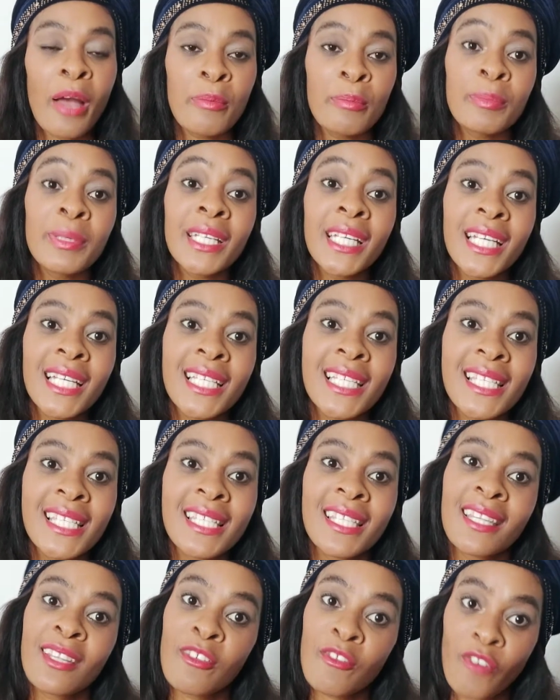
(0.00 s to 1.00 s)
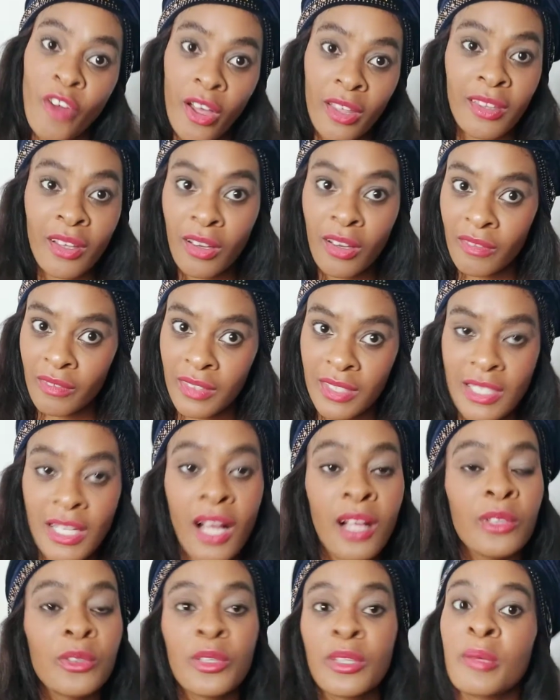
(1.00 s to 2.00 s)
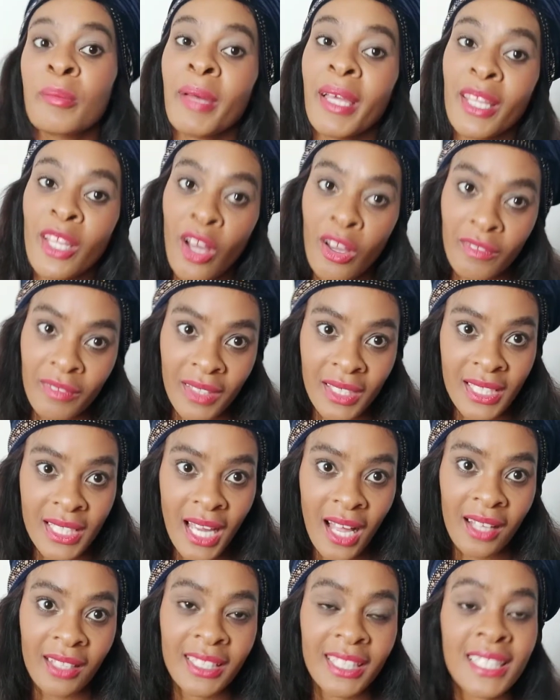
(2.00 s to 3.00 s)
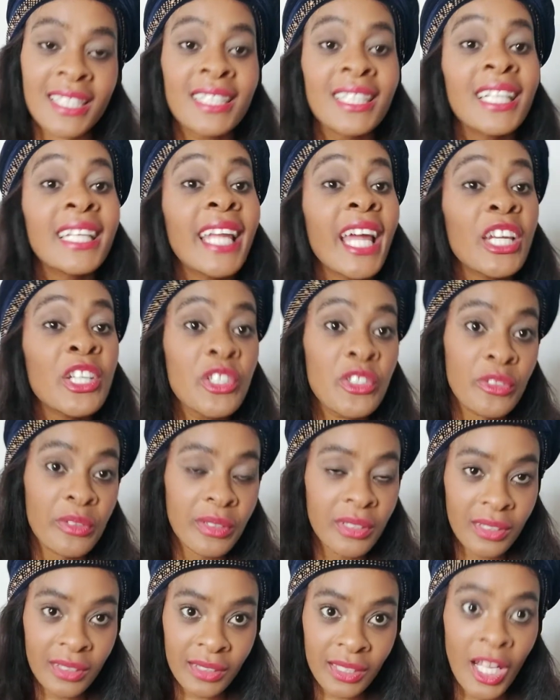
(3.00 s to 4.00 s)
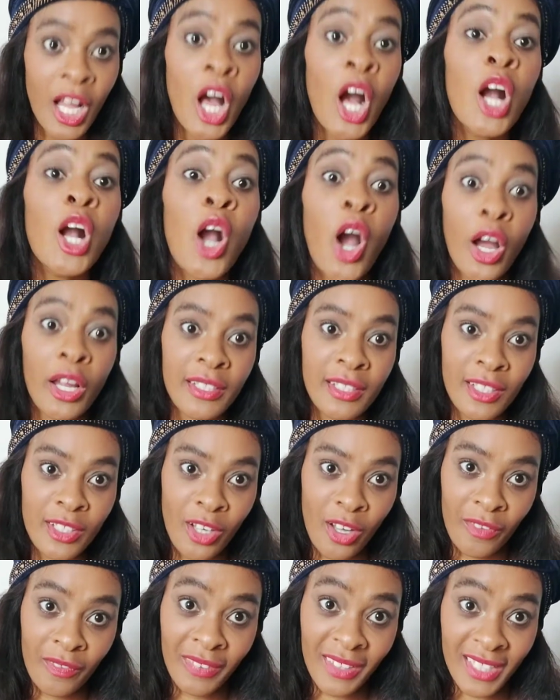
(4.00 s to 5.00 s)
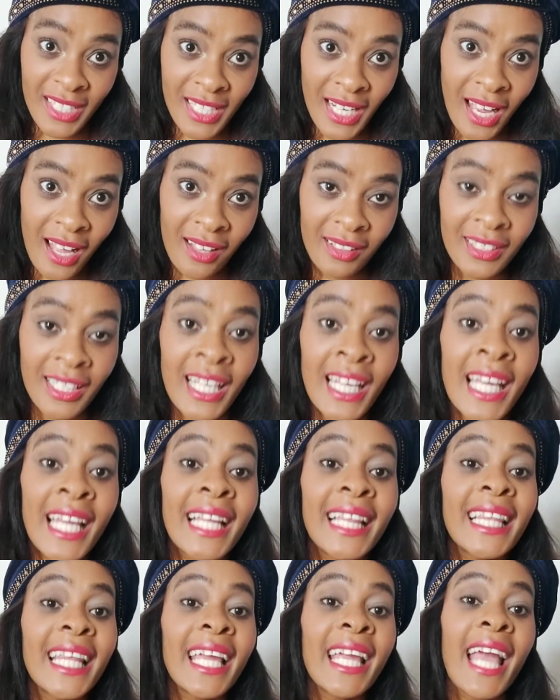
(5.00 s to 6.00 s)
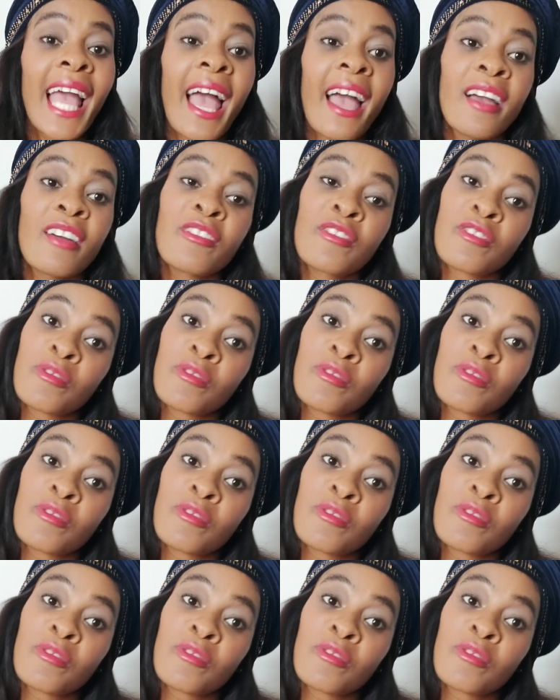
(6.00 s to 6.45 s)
because the father of the child or the mother of the child is the natural guardian of the child, they have